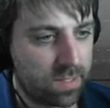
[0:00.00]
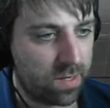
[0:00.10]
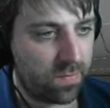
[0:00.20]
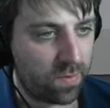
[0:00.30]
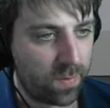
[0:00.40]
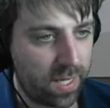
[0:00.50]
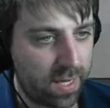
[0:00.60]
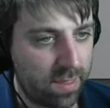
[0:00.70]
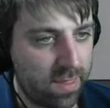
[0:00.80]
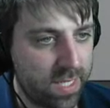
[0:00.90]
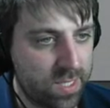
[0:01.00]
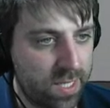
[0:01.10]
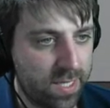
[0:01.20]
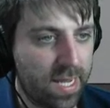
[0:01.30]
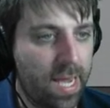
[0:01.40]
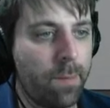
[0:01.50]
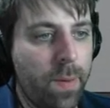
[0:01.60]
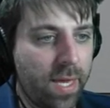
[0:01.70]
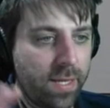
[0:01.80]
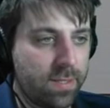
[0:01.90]
so from here, this is our
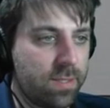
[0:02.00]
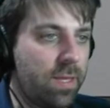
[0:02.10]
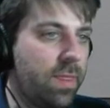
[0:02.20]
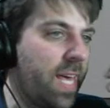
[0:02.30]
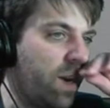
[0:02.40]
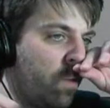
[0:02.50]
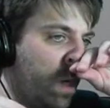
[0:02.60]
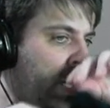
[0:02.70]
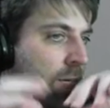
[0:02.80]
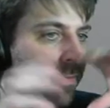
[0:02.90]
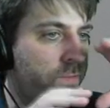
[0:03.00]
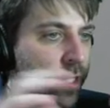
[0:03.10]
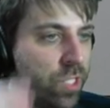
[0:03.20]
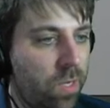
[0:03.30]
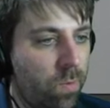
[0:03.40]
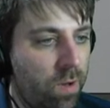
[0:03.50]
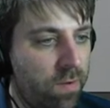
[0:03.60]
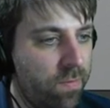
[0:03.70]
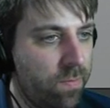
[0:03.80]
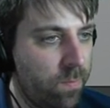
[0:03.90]
piece. That'll kind of show
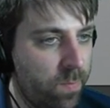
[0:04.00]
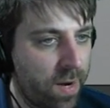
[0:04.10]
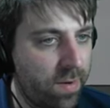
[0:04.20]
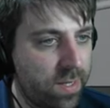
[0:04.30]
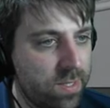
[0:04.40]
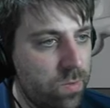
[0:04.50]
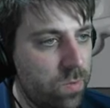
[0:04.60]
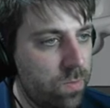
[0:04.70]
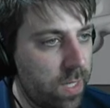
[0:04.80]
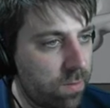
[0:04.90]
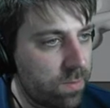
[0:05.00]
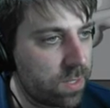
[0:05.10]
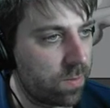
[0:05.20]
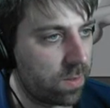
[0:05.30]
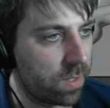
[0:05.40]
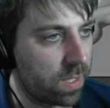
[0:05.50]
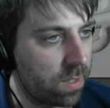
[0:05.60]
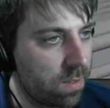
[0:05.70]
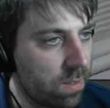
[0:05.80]
off barracks. Oh, hang on, what's going on here?